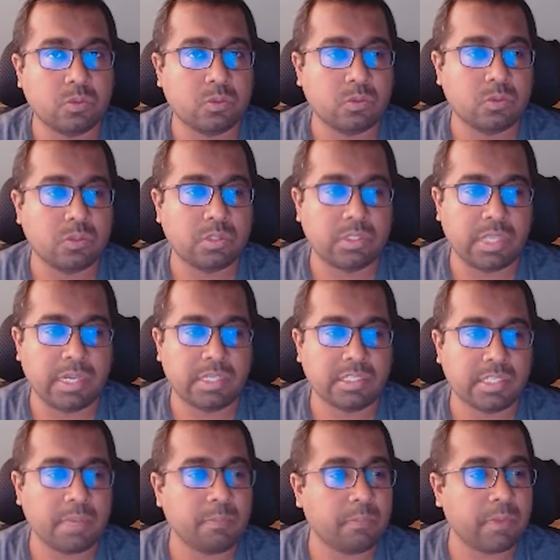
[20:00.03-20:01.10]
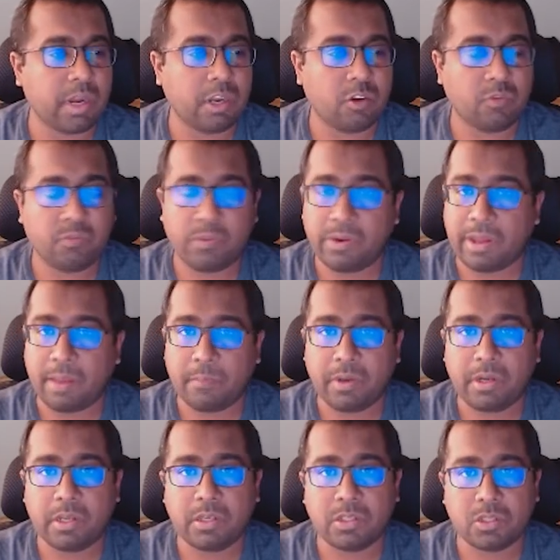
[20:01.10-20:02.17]
set some kind of
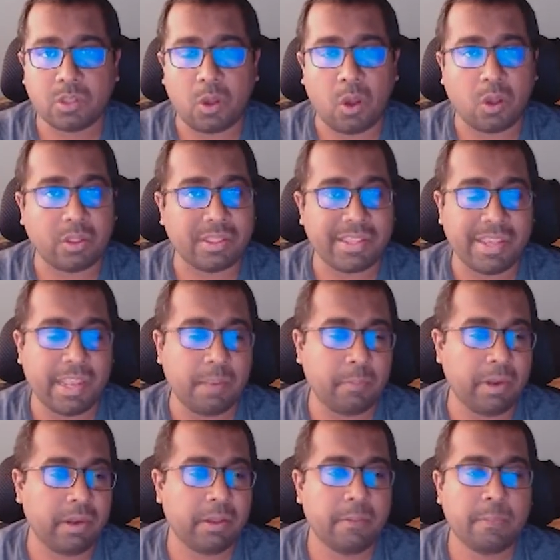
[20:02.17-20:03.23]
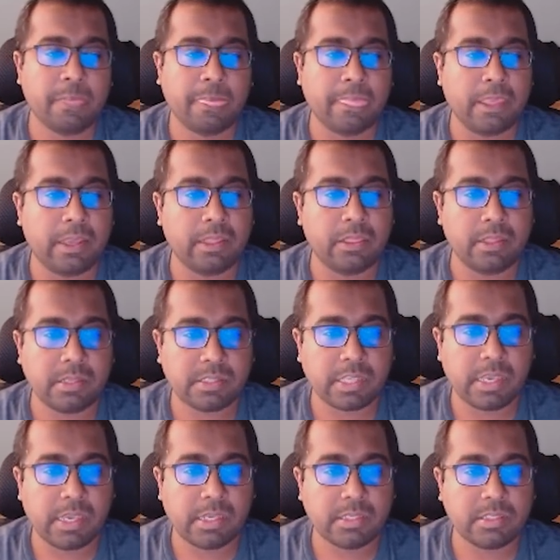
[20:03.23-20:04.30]
parameters on the element. In this
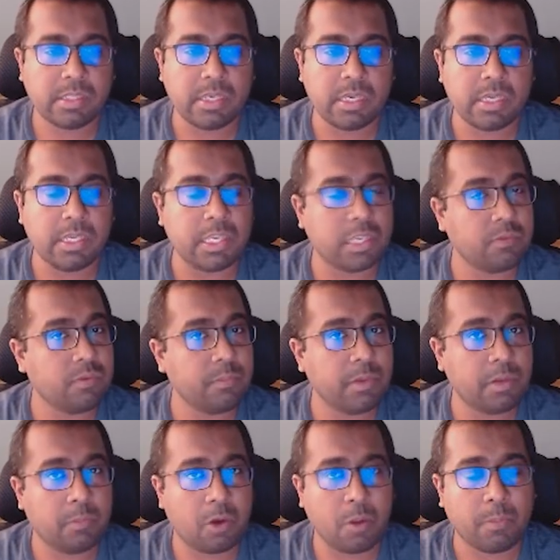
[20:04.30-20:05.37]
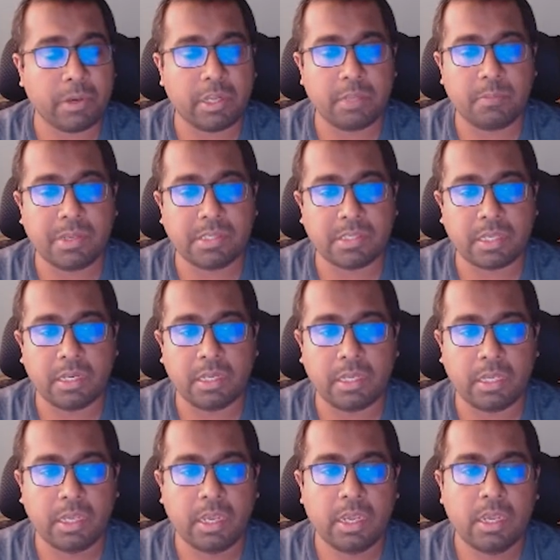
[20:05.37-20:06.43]
case, the equimate property
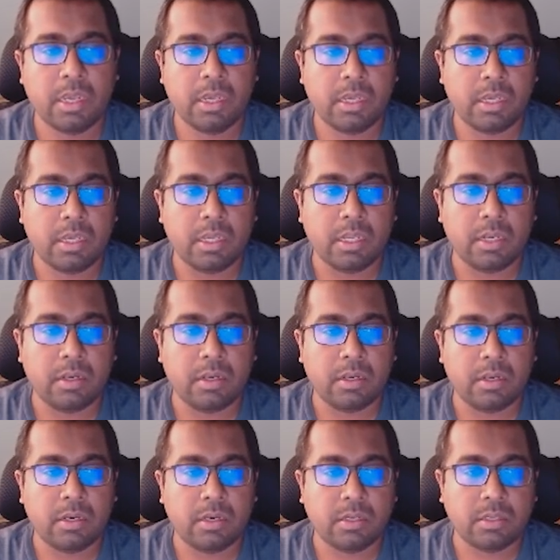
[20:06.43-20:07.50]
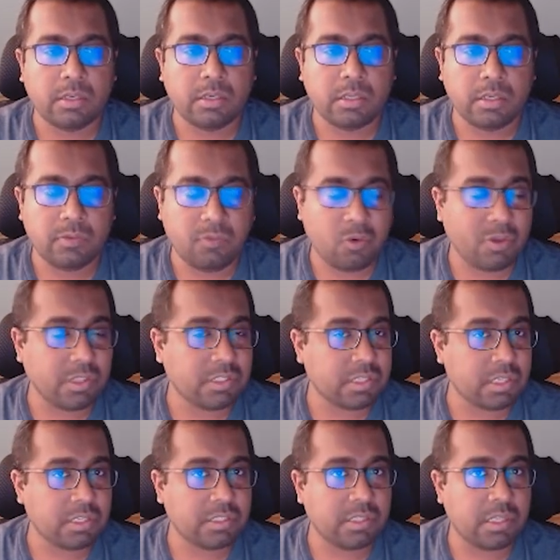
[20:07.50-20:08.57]
basically
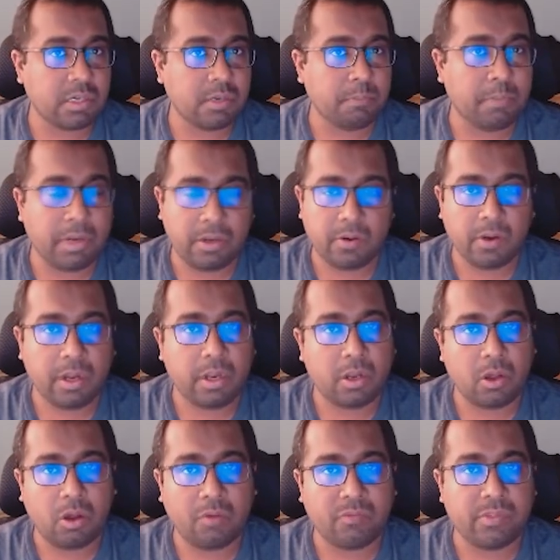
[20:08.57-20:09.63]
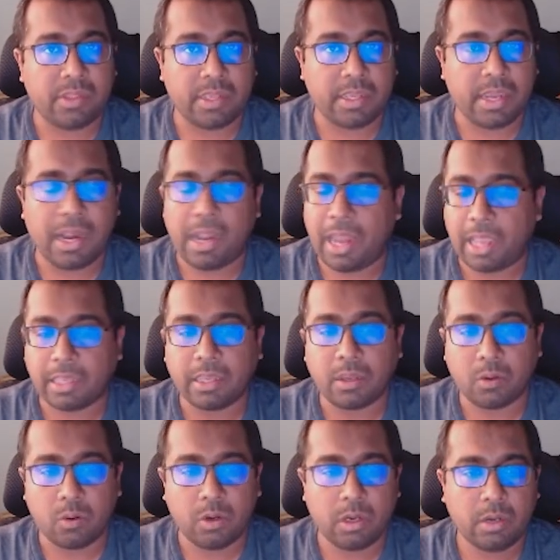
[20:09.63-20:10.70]
influences the bitrate of the LDAC
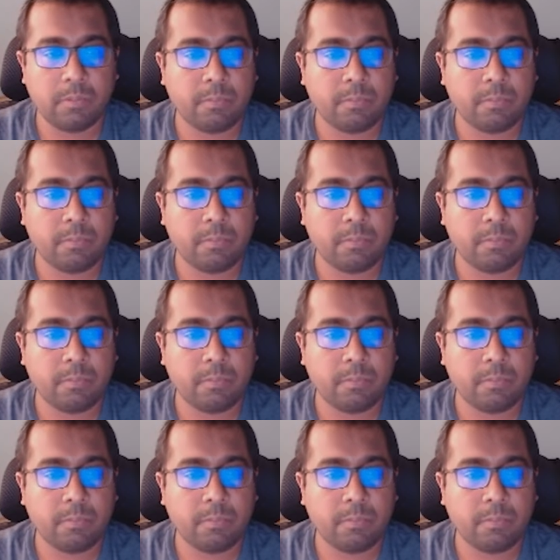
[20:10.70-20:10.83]
encoder.